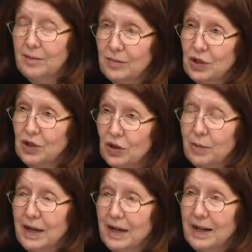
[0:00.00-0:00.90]

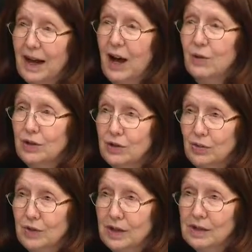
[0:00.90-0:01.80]
determining how to do
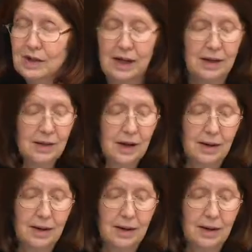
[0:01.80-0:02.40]
this. And